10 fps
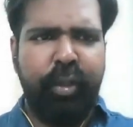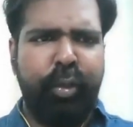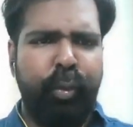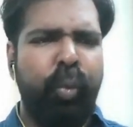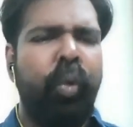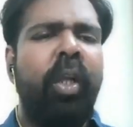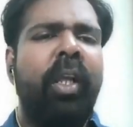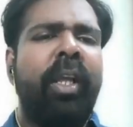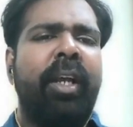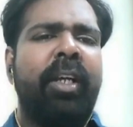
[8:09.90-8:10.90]
two,
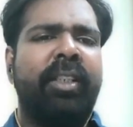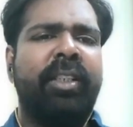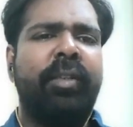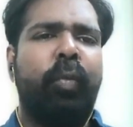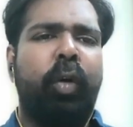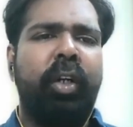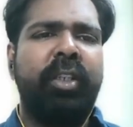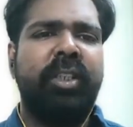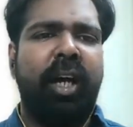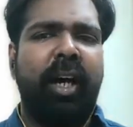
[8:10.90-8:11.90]
his
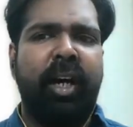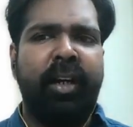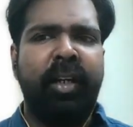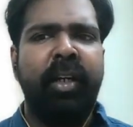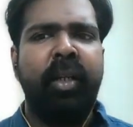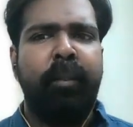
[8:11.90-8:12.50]
works are